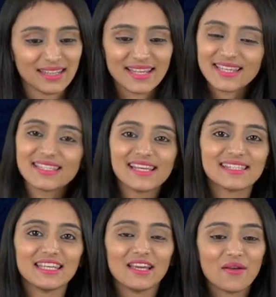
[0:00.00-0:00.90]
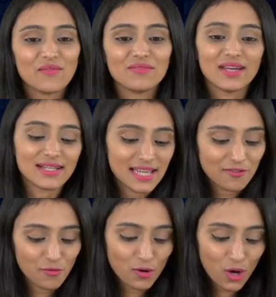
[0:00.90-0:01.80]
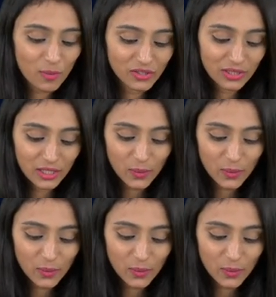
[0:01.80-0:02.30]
This is easy. When we are saying four comma three,